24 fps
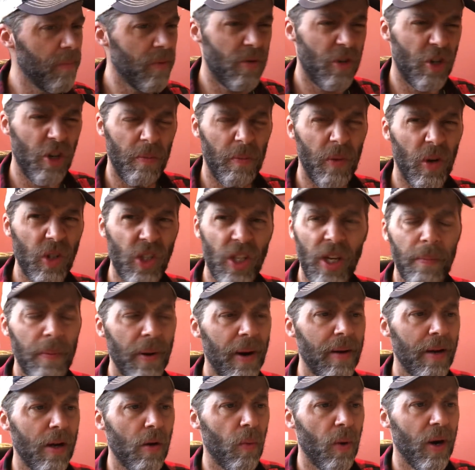sure most of you are
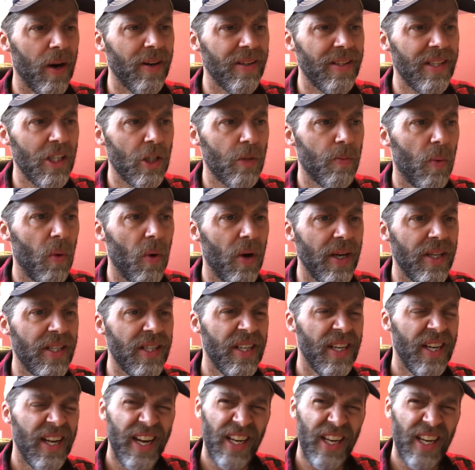probably aware at this point.